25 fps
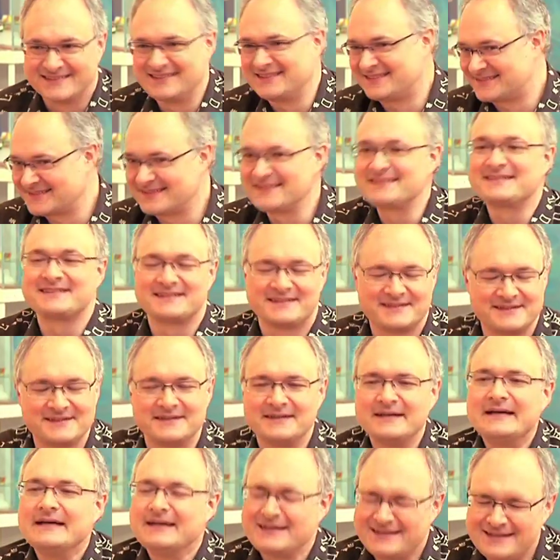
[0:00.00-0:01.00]
it is, uh,
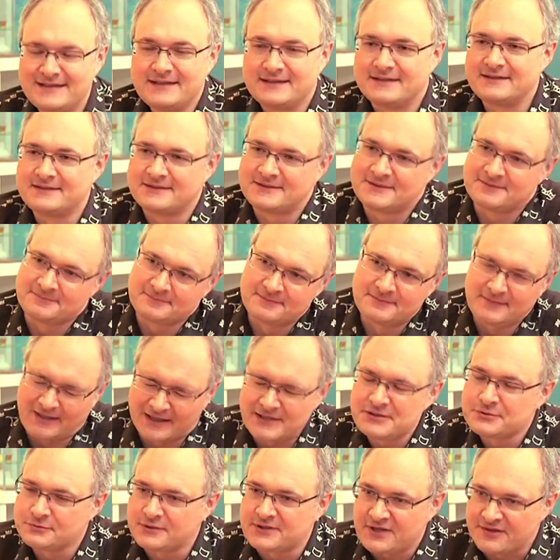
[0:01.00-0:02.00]
um,
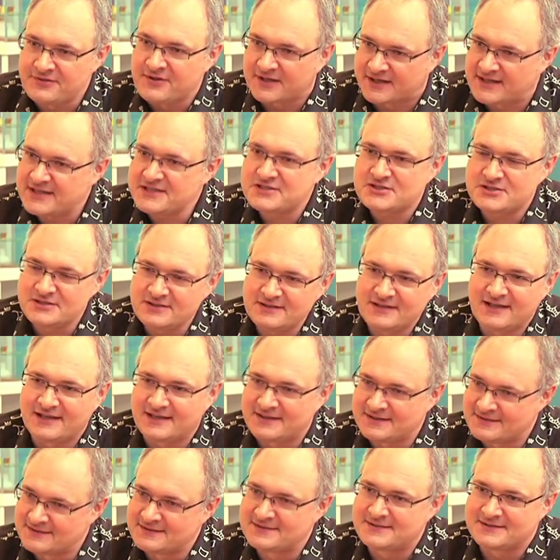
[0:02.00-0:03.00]
I do it in the kitchen,
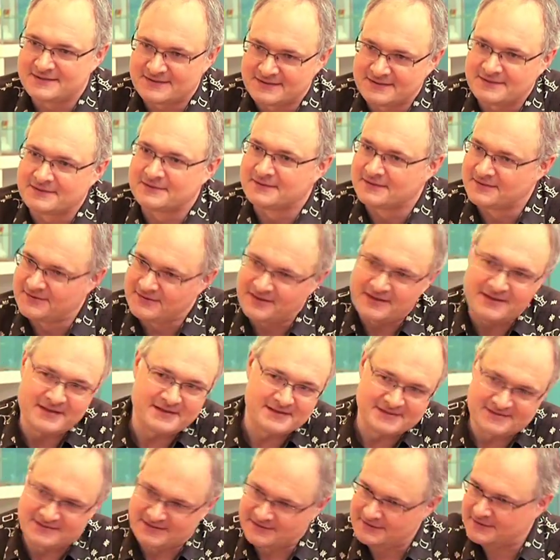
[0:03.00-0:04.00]
and uh,
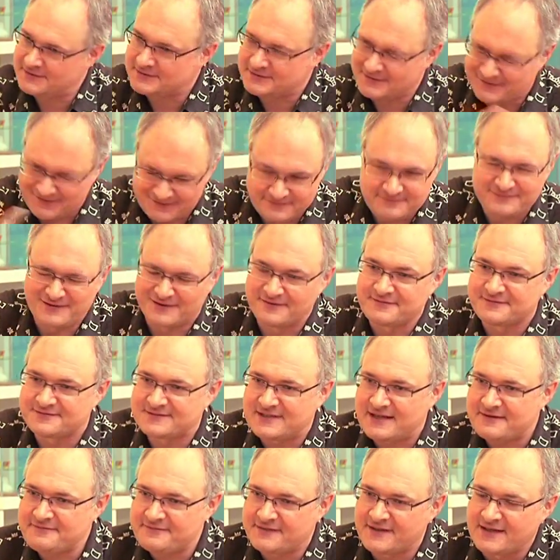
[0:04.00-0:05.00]
there's a lot of, of
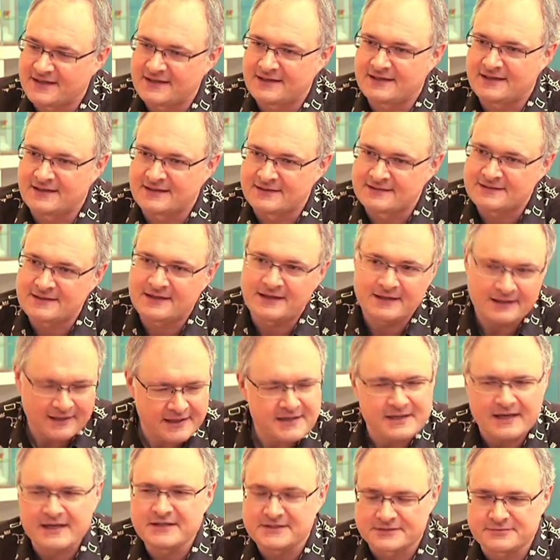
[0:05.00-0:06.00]
stuff there, and
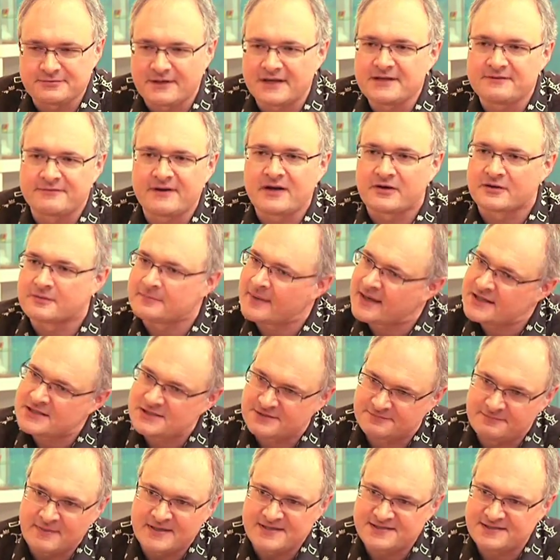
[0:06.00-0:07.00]
I, I, try very
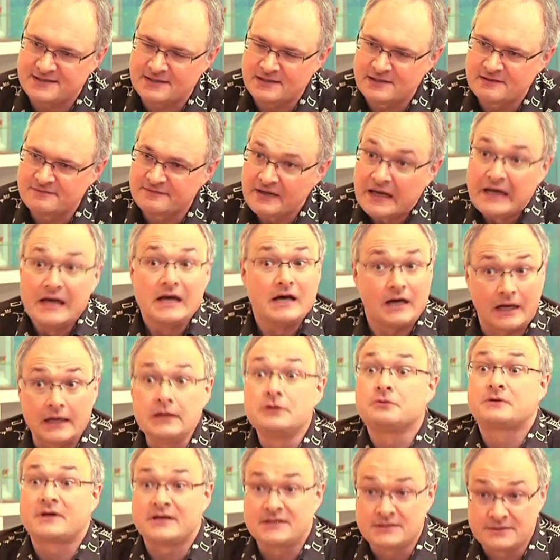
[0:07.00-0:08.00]
much myself. I
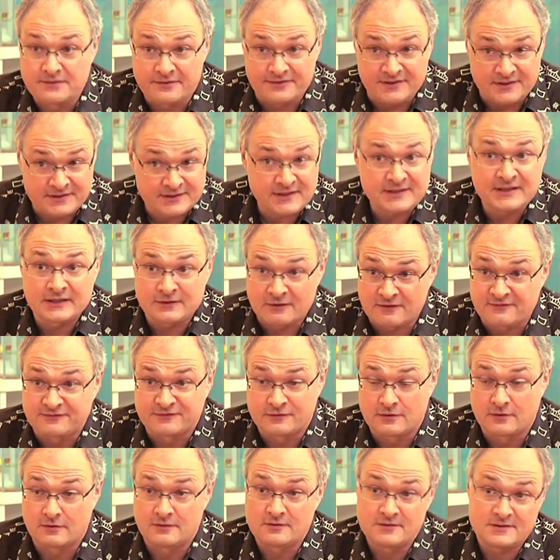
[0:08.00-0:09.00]
look into the internet, of
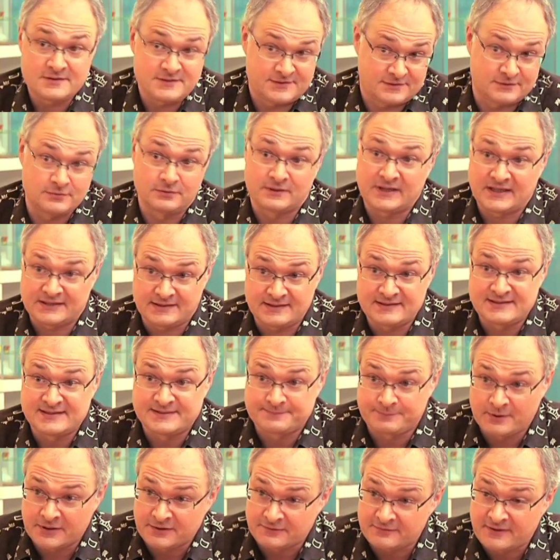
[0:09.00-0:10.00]
course, to get
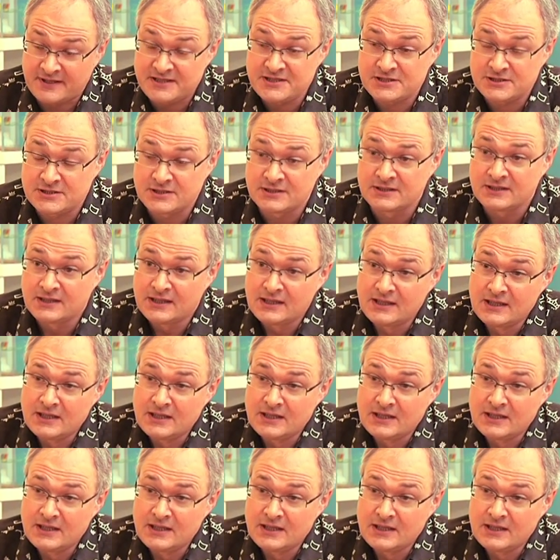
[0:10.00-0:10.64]
inspiration,